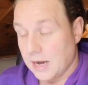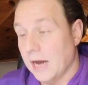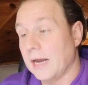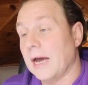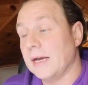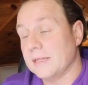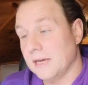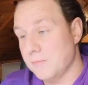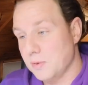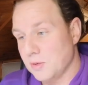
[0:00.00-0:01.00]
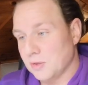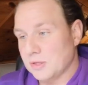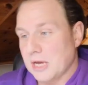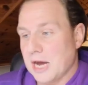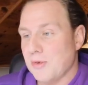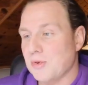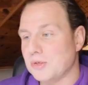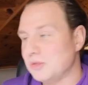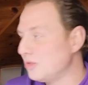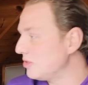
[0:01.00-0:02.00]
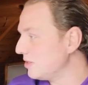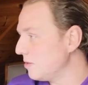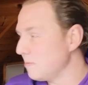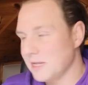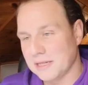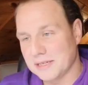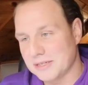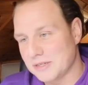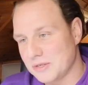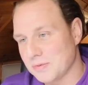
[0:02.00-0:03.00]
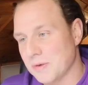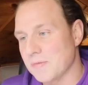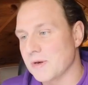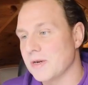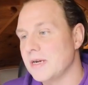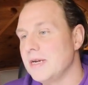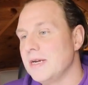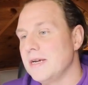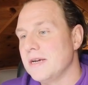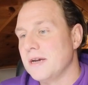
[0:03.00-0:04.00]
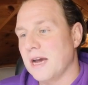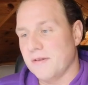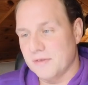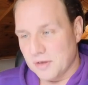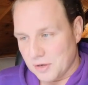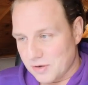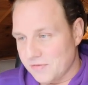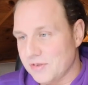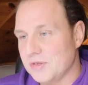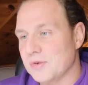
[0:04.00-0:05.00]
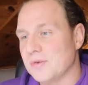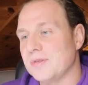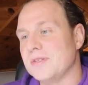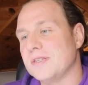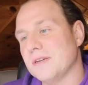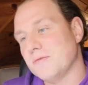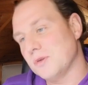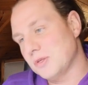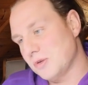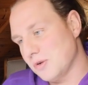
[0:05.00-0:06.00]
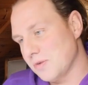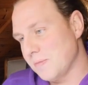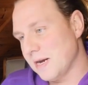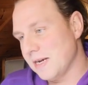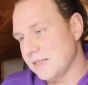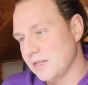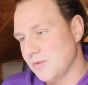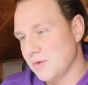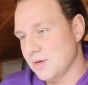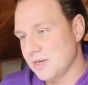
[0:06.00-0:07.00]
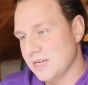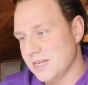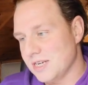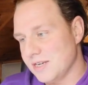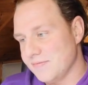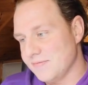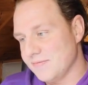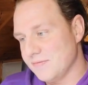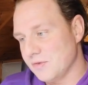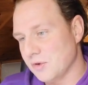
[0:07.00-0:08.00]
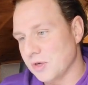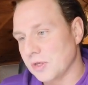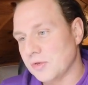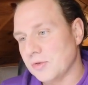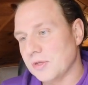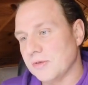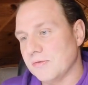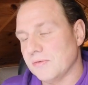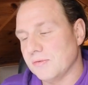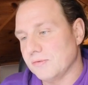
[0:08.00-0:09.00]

I like that because I was a middle distance swimmer having a lot of endurance, was taught by someone going to the